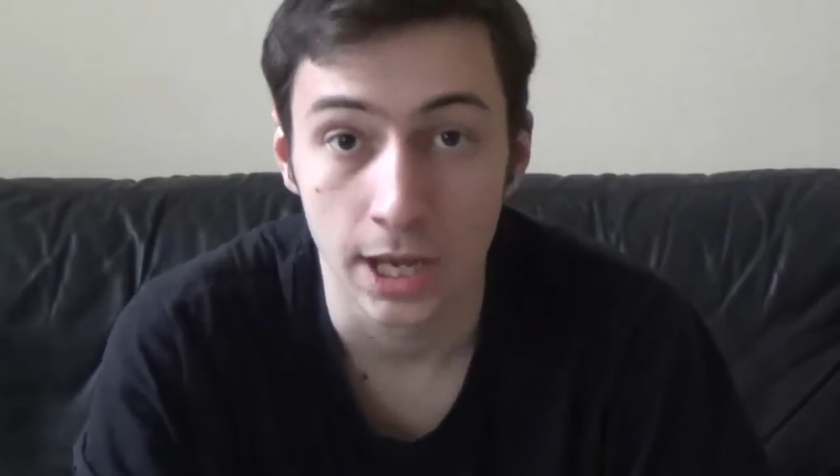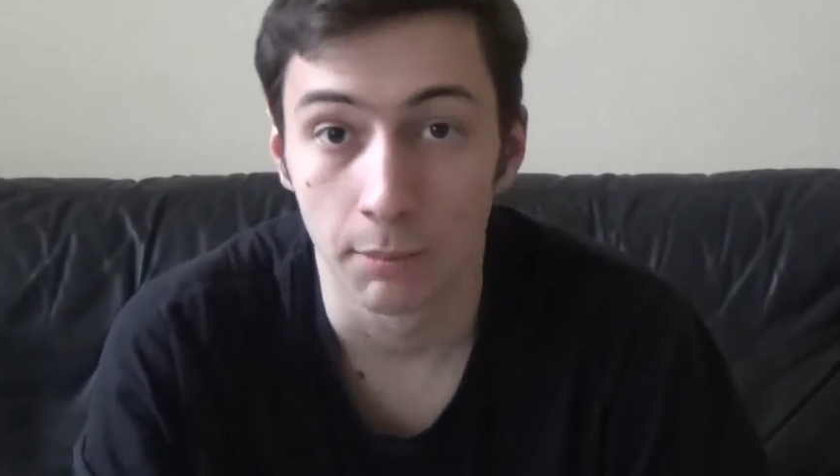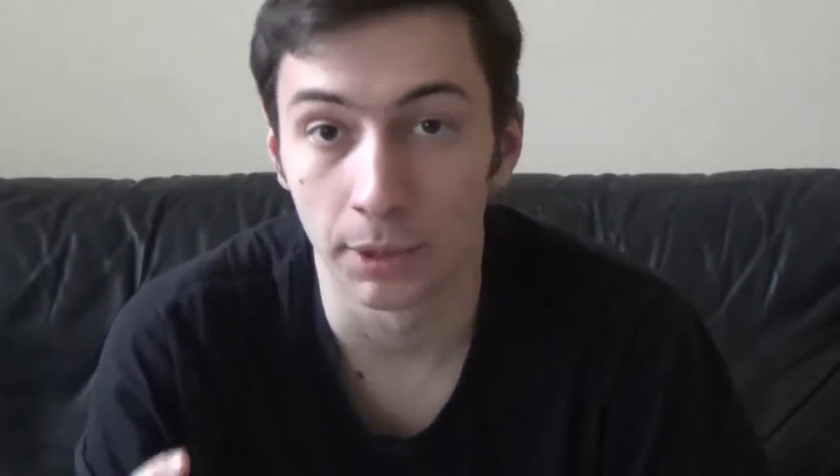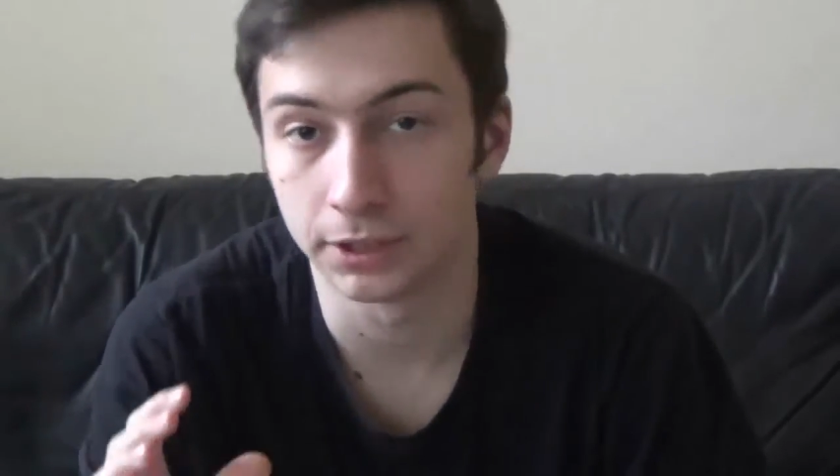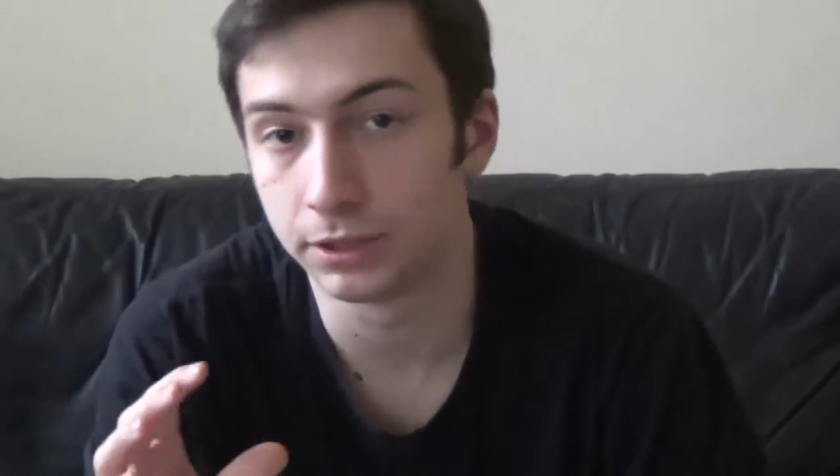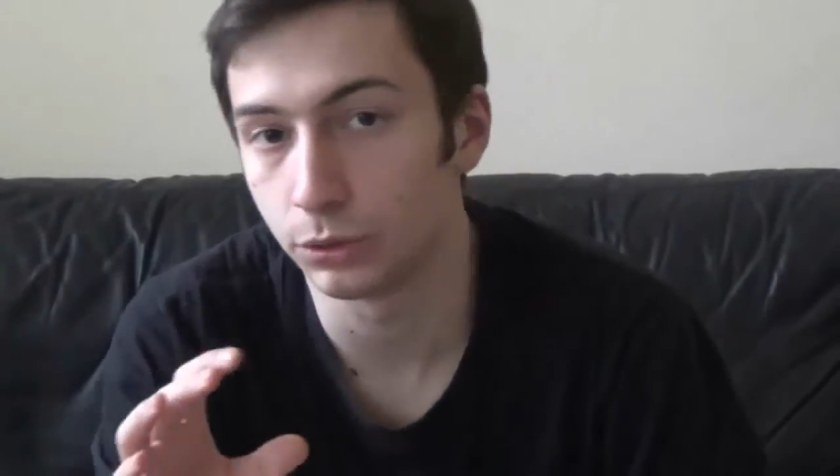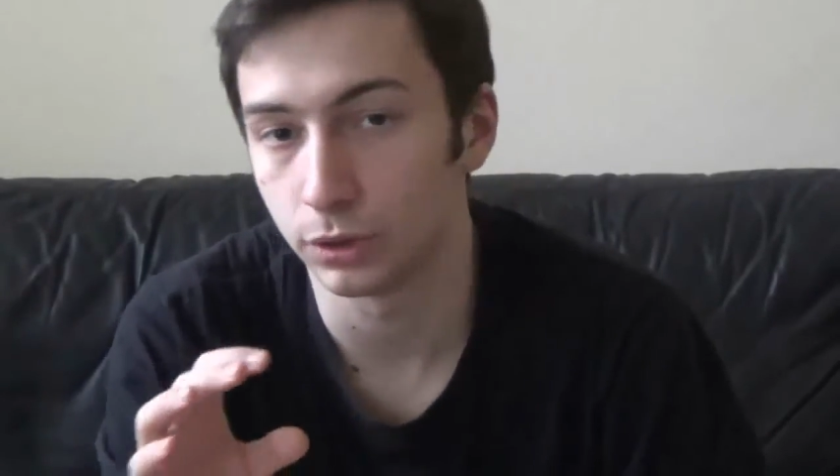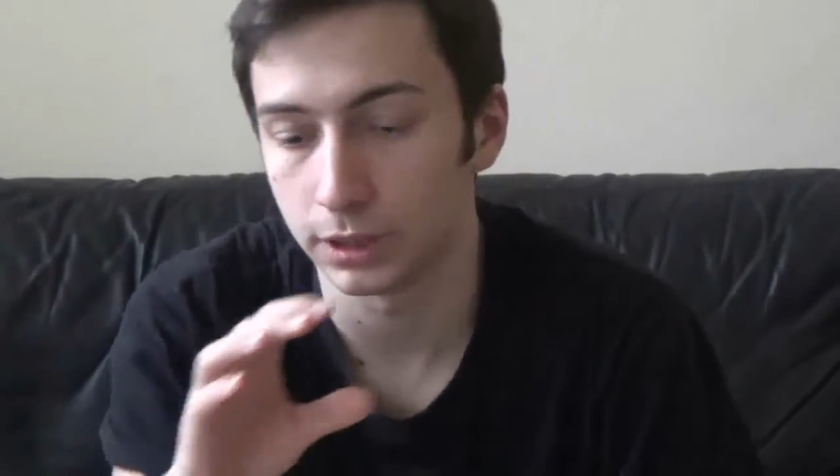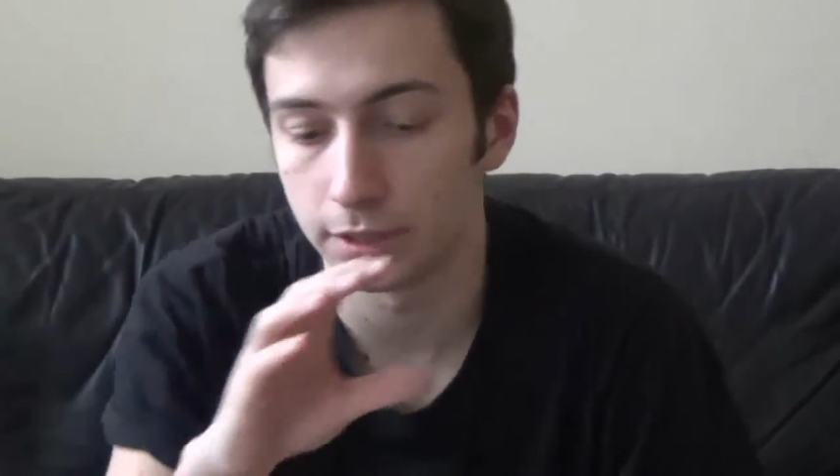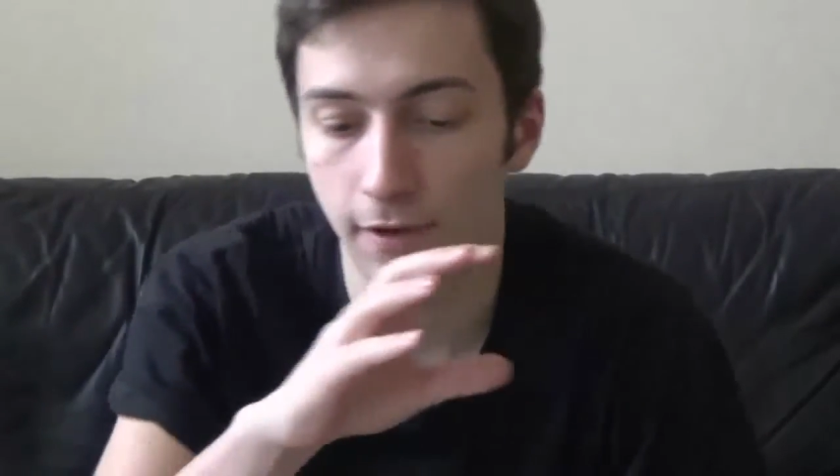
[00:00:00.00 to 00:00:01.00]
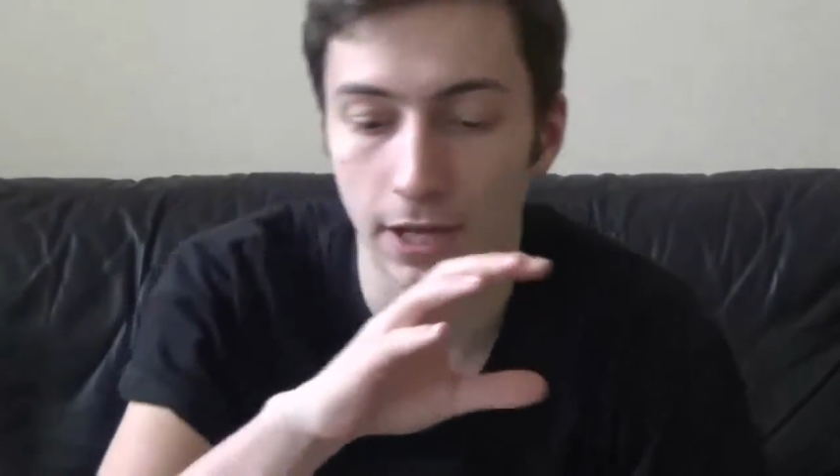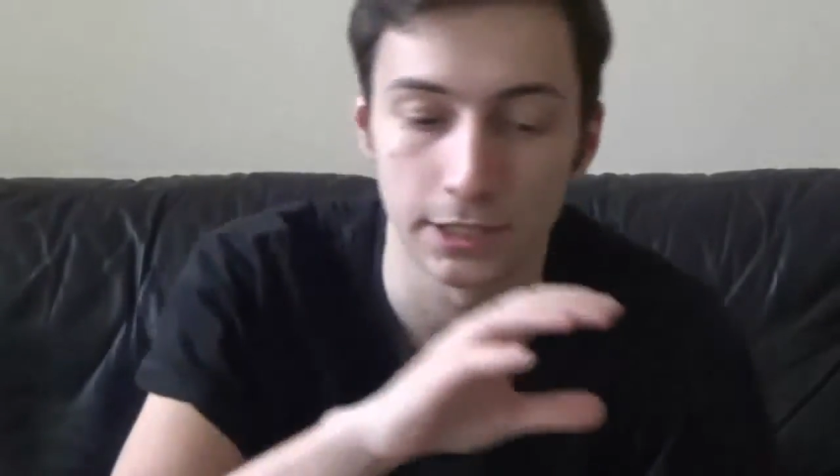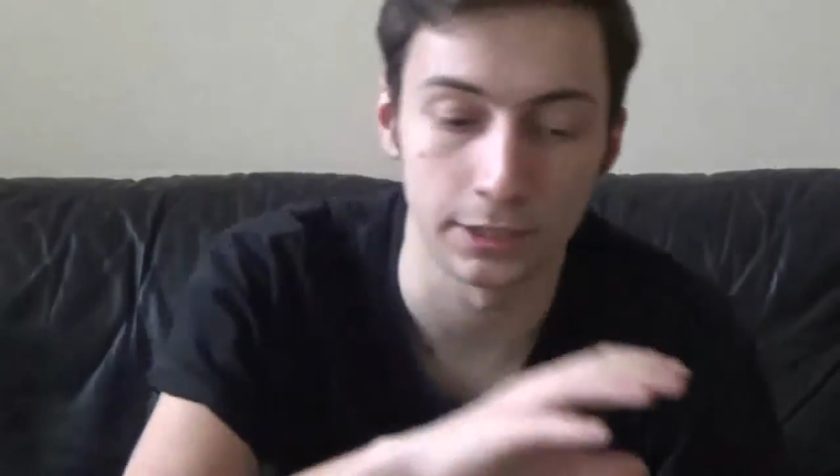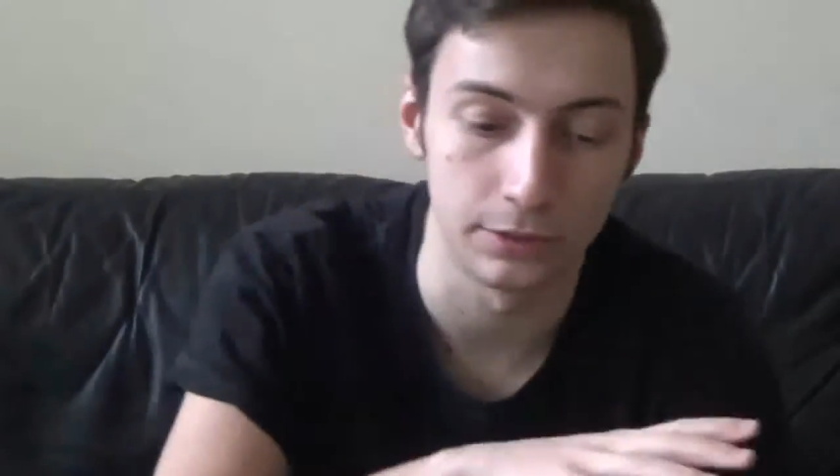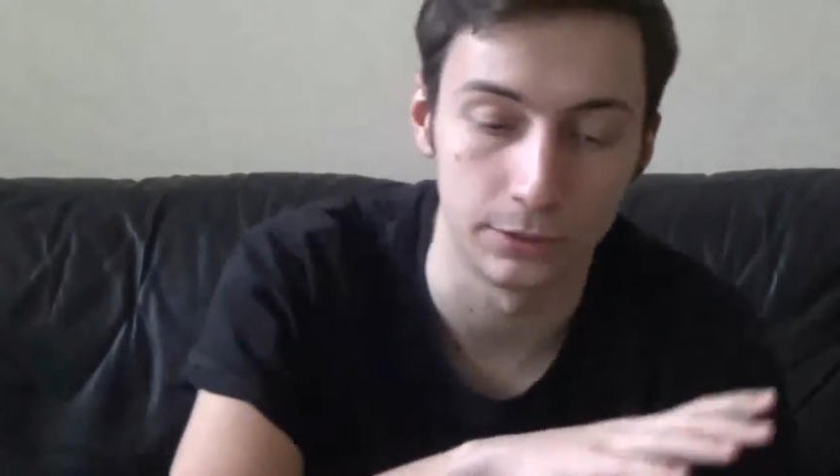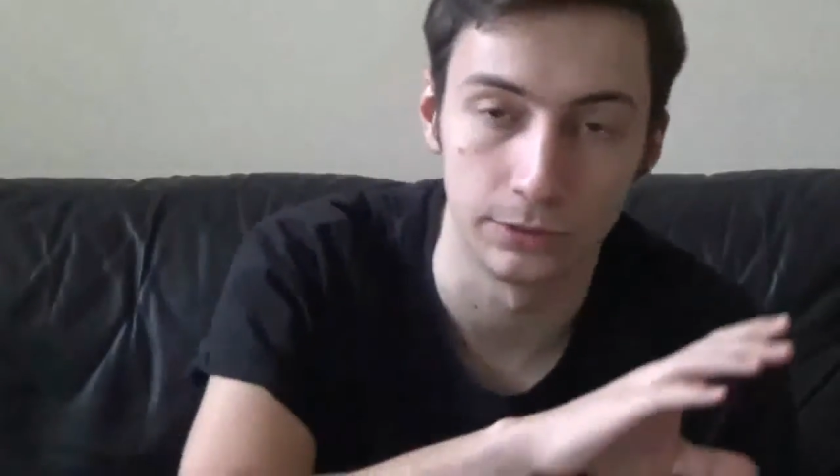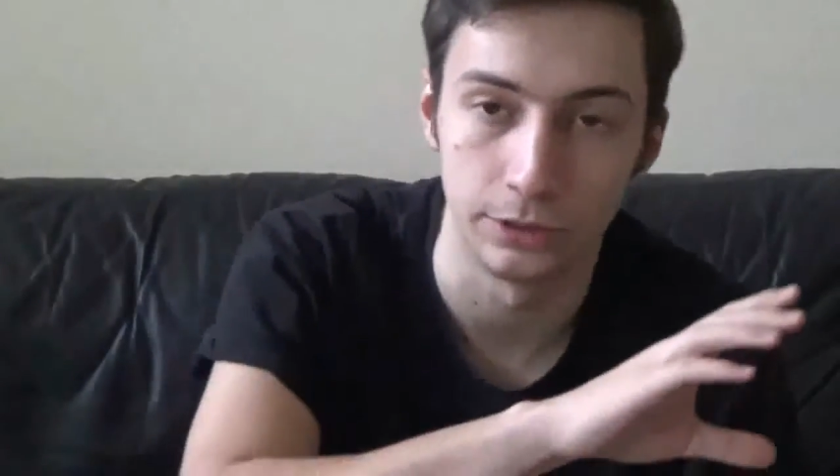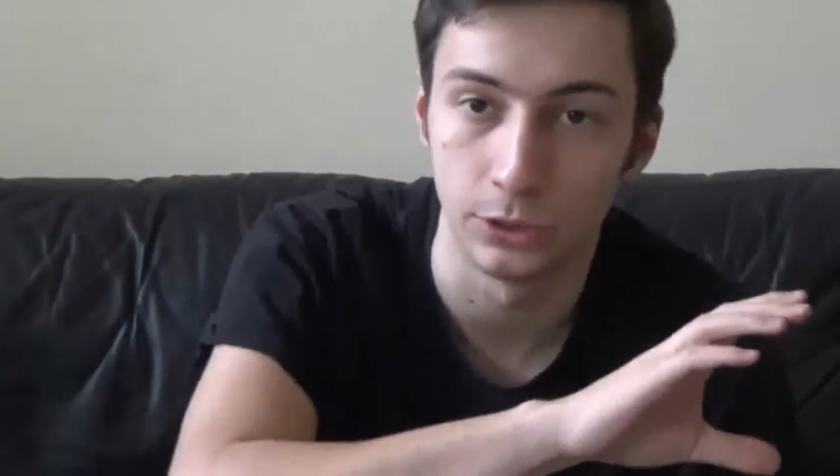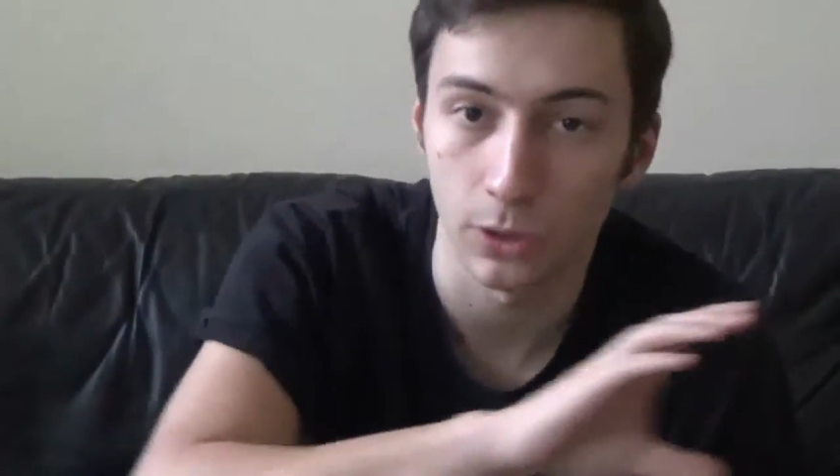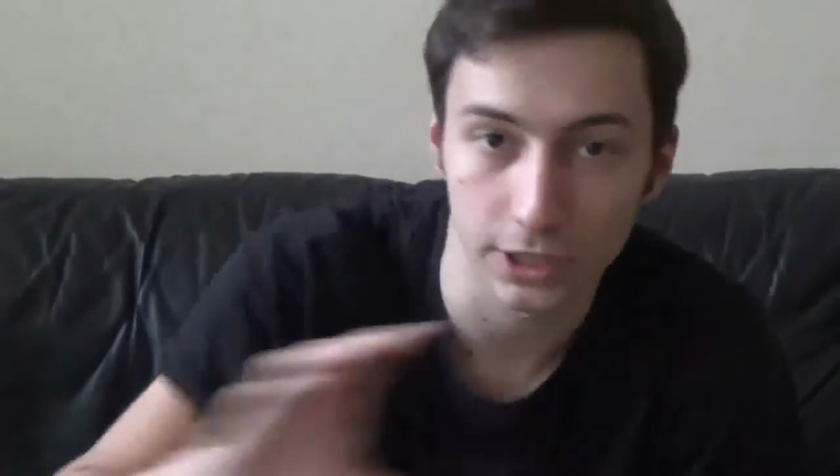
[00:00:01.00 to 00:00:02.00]
but it's usually divided into
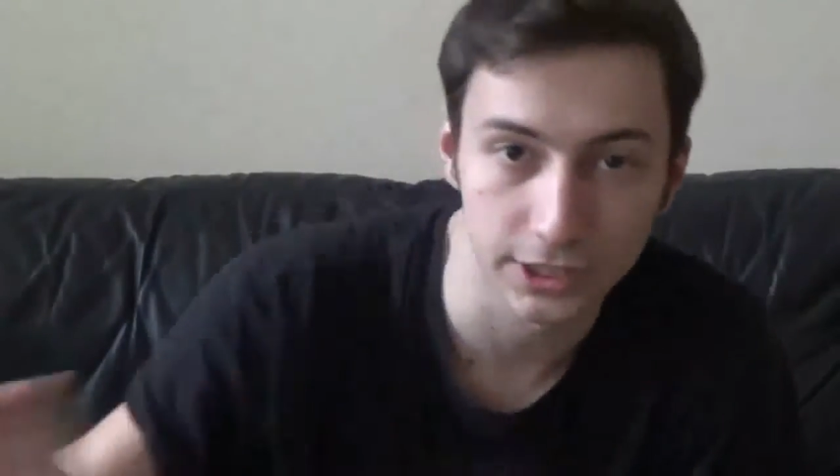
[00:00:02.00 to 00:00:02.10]
your